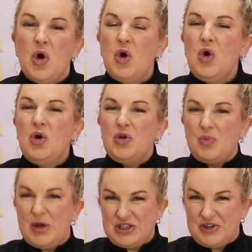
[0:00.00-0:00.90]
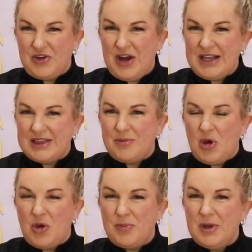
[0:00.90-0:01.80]
Or once you crack them
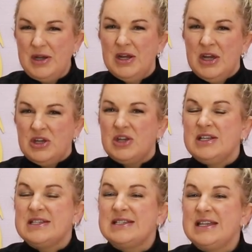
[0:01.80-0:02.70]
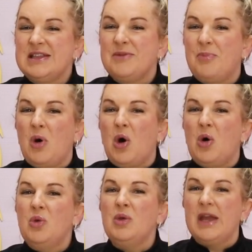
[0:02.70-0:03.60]
open, you can sit the
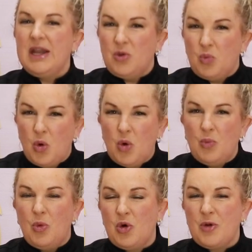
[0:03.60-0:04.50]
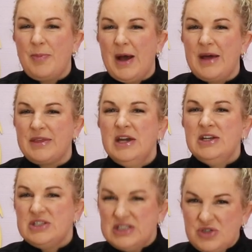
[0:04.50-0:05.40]
bowl in a warm water bath
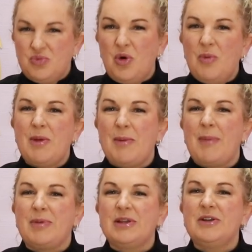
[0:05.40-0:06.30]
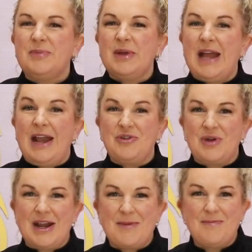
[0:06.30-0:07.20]
just to warm them up a little bit, and you'll get a